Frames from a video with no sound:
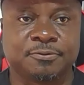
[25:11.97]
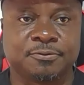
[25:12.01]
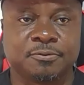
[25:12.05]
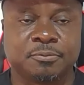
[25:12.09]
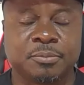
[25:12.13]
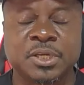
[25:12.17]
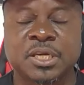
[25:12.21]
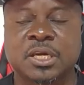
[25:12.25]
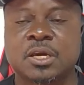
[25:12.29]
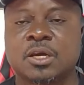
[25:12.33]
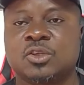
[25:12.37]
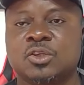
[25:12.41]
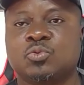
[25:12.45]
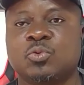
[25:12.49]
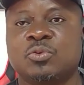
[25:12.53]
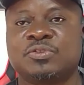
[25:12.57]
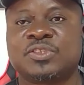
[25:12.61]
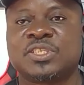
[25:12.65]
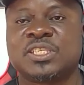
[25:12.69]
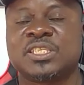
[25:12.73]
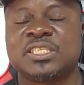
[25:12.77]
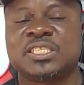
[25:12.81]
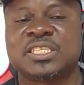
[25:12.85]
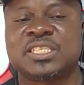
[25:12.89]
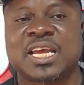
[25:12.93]
Because we've
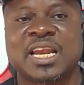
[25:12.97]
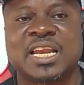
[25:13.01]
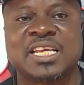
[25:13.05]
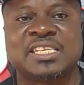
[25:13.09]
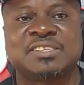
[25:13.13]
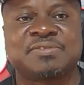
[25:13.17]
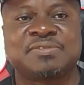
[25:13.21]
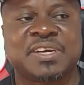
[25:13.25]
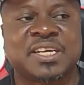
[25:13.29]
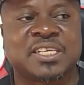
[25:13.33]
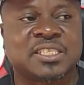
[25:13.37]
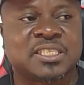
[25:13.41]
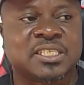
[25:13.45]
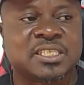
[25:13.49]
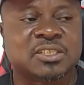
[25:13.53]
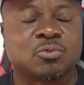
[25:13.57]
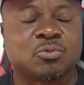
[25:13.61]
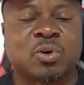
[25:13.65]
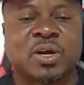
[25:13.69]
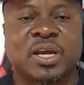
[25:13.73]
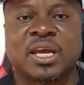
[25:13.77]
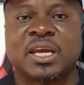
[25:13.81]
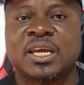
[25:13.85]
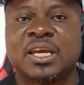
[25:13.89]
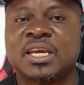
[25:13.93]
seen Silas Ferguson
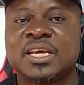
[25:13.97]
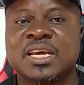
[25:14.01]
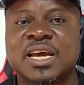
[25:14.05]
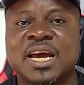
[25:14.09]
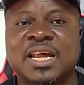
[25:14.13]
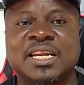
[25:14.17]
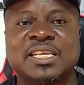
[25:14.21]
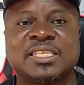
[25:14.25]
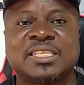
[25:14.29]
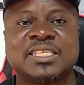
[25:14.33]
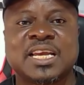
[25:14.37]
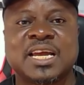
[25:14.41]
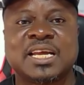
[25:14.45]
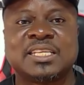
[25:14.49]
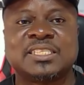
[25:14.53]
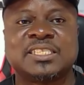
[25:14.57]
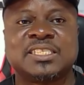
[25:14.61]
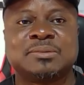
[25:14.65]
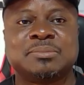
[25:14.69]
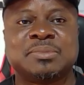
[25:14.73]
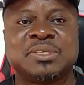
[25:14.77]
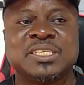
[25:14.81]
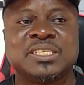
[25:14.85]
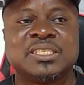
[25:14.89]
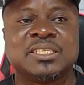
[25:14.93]
where an entire
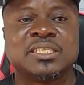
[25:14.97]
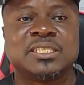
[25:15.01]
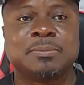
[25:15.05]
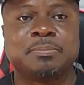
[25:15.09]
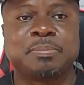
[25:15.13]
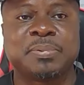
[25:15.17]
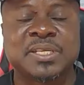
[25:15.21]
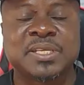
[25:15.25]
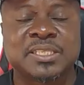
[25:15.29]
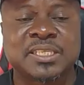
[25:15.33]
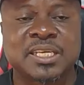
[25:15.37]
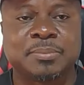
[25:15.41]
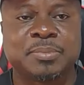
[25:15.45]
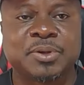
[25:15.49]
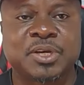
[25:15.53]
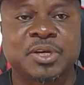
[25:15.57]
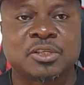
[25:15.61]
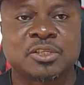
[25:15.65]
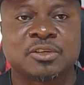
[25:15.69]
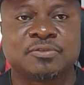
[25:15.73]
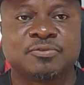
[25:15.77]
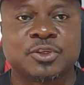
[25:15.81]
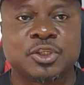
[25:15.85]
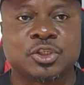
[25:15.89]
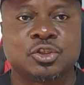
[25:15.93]
team is depleted
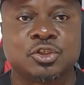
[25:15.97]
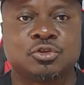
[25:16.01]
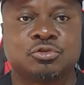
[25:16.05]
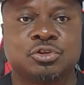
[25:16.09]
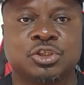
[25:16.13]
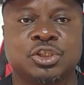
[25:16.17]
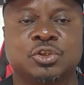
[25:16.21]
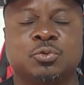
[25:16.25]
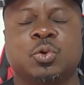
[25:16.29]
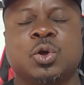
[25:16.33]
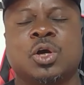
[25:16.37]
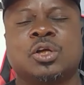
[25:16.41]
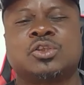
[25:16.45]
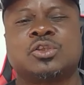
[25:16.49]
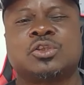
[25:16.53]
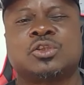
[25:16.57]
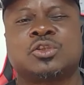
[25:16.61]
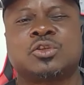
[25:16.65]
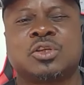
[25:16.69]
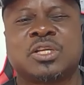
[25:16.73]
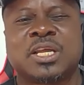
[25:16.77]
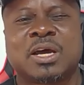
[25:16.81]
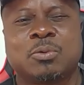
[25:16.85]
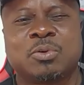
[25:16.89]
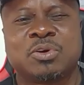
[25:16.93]
because of injury. We also
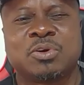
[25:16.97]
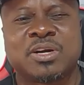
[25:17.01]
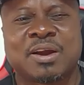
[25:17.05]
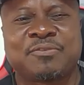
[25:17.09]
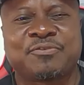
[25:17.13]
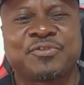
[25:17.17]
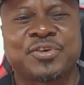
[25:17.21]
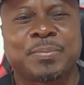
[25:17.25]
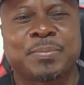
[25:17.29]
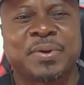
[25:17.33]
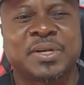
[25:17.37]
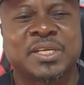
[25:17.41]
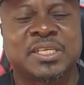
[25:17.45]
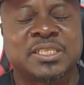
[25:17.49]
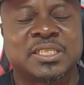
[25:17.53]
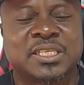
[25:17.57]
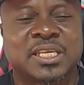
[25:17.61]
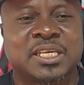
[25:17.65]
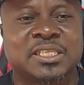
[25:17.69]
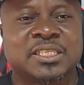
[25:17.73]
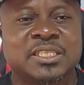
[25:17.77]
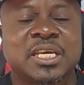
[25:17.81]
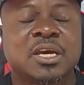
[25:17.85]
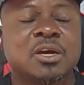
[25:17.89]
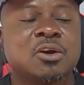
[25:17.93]
saw that with Rafael
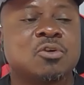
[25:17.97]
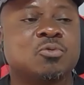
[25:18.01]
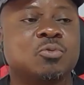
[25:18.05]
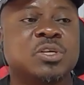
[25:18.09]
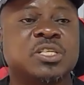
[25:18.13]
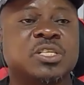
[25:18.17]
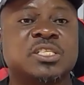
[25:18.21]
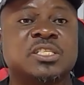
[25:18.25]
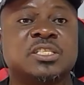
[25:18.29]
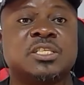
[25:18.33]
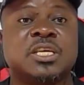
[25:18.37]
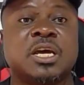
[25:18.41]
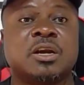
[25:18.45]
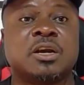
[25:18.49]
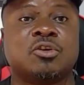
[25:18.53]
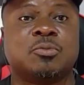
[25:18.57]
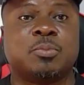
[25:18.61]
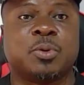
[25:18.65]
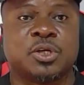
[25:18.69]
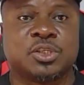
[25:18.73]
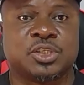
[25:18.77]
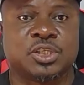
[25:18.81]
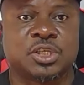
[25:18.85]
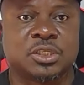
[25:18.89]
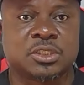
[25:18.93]
Benitez with zero
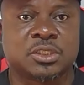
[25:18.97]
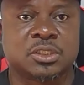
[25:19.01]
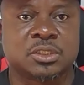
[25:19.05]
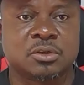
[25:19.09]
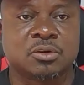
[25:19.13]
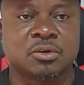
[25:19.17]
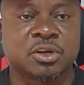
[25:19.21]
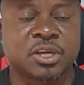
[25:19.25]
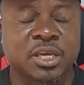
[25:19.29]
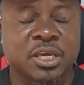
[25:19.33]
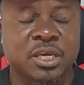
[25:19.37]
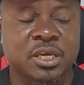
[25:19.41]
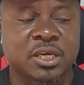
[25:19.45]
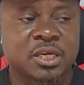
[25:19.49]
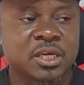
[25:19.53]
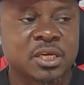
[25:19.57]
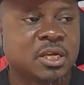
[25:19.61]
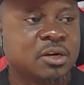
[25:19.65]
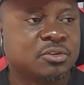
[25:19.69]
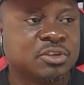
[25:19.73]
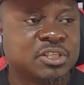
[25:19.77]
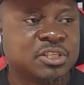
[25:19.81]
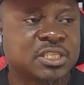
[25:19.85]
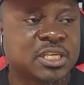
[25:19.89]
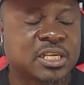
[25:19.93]
budget, okay?
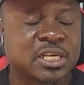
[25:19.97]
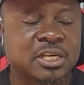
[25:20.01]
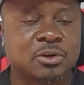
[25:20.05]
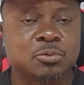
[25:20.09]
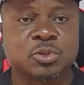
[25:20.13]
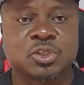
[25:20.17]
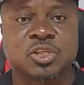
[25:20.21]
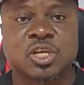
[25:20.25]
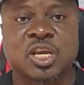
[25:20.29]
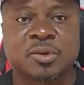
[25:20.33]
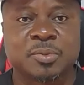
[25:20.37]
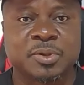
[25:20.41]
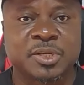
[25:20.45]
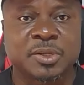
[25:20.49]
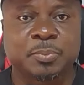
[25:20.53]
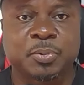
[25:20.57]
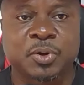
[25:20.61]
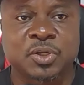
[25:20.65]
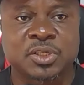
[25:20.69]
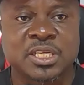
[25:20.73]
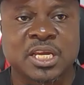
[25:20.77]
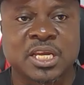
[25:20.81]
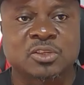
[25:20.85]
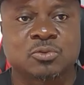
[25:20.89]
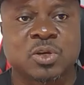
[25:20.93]
Recently, we saw him in a
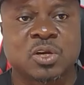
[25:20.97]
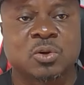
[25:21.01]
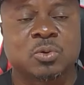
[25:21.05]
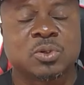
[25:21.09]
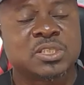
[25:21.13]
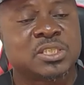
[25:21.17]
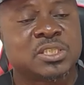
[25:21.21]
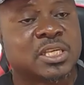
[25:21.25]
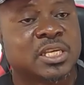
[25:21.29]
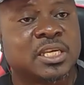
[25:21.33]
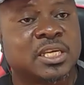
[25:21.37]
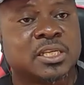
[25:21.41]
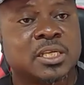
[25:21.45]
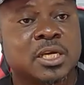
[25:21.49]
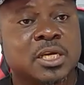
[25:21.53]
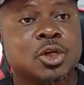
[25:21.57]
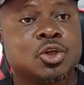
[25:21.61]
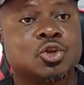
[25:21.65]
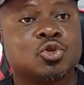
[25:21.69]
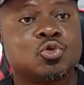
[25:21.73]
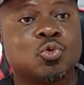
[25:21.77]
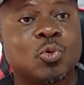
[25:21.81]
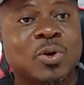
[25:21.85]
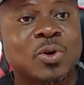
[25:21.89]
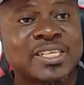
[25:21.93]
podcast where he was saying
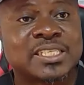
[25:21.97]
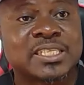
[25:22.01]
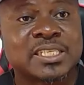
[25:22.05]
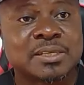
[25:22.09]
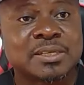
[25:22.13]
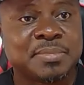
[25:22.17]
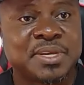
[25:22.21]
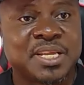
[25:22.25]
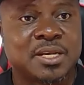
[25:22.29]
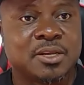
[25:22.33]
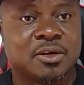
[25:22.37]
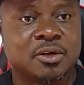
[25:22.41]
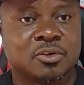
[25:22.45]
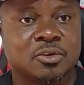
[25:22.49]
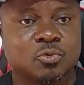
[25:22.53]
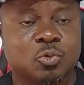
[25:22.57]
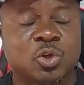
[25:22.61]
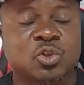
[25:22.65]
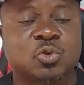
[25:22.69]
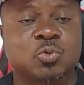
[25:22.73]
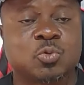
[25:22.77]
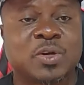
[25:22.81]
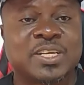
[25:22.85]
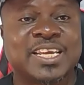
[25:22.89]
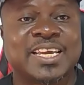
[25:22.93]
20 million
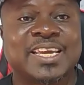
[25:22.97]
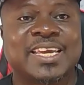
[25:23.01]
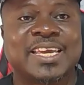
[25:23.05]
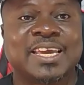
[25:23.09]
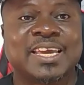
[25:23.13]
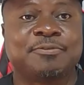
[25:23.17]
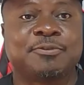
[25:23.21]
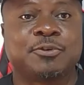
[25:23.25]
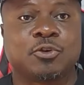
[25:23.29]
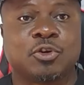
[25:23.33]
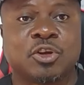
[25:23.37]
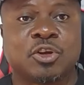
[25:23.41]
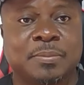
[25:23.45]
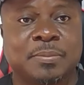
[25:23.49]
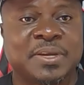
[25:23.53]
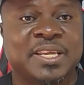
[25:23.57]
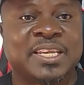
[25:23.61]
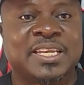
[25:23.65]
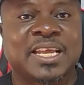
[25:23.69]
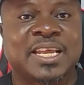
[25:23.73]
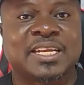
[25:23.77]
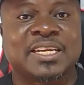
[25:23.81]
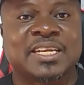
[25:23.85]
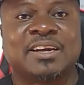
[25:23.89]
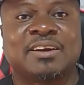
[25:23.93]
was what they gave to him
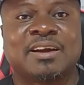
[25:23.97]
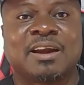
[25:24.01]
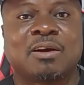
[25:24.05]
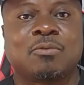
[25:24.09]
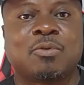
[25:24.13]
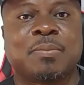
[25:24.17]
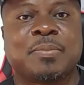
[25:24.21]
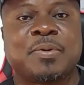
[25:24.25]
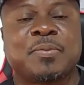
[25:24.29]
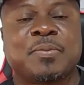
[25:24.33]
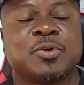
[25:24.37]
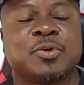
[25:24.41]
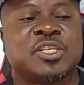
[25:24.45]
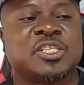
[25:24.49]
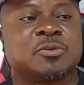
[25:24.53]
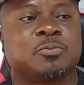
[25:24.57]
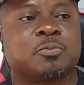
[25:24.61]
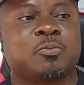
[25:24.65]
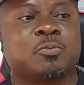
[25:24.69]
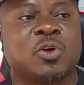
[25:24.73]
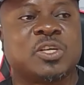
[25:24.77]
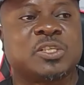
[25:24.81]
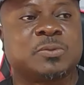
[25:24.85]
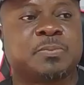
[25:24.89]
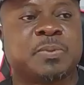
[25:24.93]
in an era where people
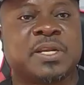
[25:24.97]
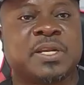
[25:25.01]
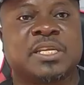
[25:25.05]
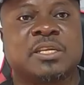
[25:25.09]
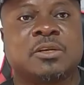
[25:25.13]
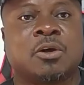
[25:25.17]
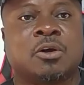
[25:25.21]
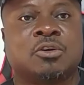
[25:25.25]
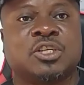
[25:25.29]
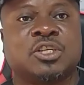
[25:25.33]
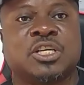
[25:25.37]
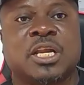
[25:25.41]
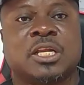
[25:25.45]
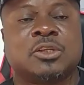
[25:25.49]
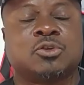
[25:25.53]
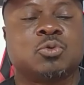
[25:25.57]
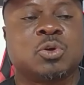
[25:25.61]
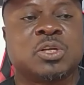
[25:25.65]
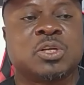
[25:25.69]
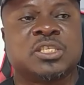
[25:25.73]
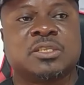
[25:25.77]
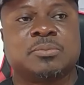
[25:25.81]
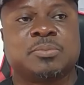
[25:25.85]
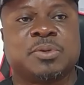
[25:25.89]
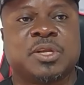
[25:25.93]
were spending
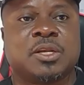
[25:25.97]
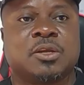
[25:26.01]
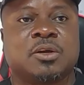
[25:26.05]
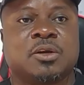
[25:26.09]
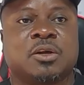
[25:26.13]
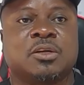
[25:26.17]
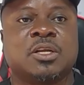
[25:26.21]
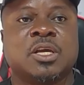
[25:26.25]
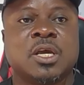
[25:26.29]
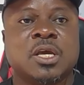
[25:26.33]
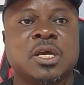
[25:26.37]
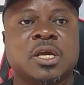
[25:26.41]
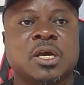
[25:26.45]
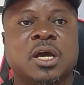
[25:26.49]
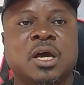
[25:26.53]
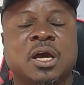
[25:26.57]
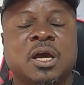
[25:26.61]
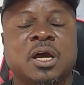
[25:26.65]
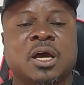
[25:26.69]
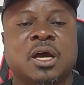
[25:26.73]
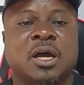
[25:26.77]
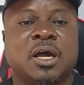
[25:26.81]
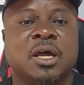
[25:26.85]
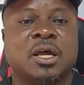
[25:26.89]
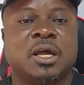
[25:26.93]
120 million,
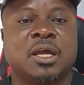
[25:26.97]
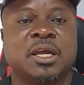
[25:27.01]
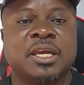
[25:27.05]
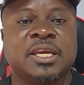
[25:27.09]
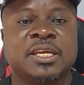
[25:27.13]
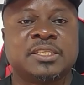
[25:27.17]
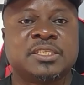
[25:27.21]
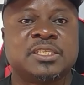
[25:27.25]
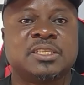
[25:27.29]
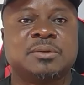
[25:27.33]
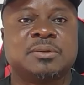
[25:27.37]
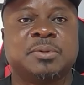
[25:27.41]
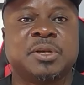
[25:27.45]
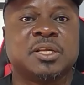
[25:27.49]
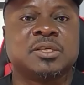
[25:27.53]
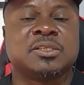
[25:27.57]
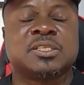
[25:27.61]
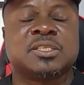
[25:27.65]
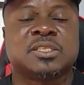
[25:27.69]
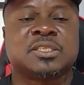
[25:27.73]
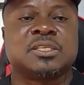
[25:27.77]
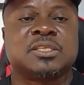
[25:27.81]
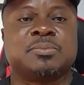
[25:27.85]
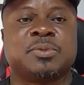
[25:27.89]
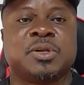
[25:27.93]
80 million,
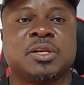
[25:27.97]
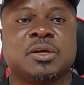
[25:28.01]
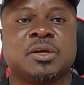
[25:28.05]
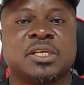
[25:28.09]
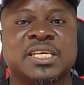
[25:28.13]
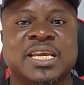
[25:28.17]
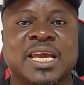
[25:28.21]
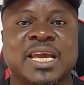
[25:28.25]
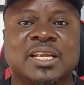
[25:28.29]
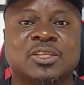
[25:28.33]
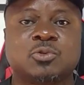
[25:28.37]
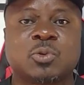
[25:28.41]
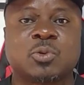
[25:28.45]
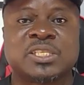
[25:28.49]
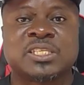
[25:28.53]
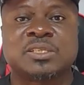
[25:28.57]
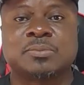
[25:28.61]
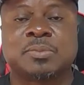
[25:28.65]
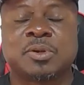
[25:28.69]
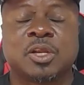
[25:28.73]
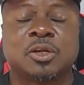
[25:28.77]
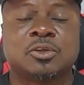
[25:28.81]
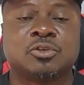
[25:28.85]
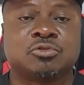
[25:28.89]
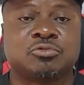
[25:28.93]
60 million. He had 20
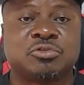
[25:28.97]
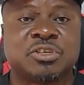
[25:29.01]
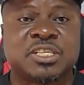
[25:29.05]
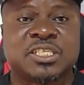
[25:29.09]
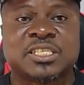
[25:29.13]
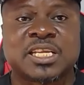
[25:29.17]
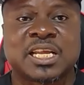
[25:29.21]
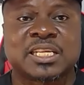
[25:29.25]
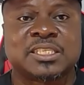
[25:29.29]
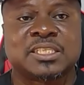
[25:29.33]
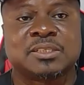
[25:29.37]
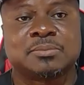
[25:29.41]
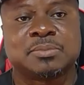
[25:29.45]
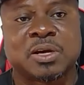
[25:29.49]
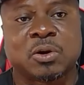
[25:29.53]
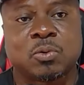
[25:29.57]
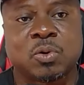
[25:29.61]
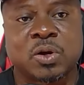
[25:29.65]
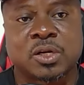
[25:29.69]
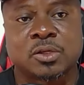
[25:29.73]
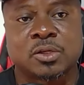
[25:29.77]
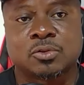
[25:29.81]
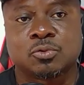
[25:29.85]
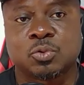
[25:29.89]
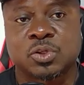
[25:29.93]
million to raise that team that
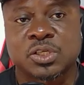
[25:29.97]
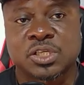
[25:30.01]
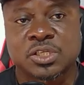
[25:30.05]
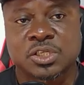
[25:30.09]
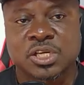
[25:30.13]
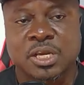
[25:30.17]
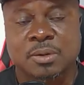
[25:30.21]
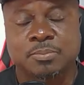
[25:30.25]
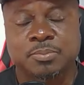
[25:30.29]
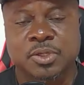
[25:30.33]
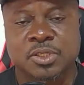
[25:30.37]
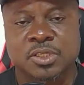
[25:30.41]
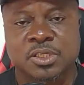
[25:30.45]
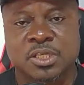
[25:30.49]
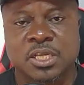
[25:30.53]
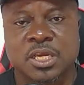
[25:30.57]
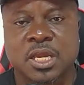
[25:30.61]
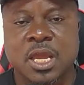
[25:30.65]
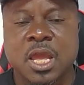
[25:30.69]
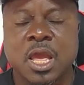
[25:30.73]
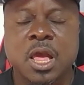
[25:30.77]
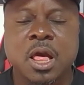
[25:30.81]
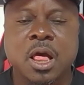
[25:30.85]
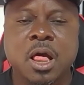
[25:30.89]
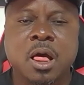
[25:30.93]
went on to win the Champions League.
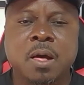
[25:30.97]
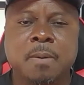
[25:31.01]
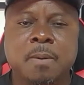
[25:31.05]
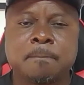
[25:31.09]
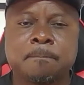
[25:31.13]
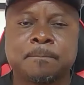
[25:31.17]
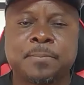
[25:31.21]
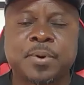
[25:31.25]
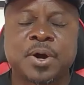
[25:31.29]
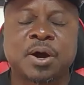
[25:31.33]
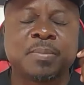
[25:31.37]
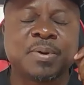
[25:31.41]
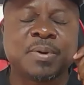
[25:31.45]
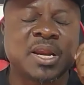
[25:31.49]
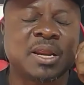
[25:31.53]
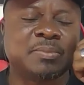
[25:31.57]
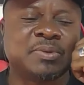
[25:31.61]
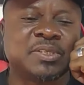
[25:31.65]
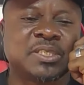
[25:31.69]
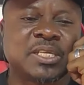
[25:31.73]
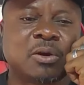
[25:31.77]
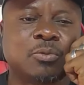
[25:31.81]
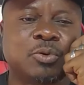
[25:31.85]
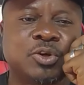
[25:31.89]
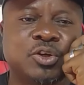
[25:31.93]
Bobby, let me
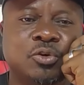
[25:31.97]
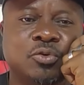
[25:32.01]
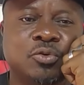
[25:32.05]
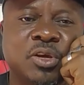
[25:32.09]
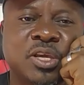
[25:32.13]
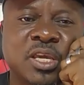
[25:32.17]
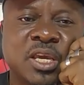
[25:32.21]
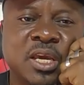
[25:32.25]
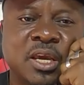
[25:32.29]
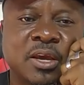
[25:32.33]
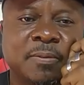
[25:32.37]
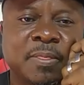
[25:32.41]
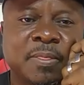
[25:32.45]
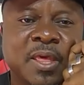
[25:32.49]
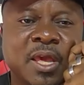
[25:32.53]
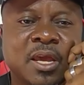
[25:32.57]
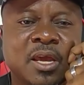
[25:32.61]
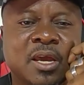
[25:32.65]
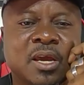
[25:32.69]
start with you here.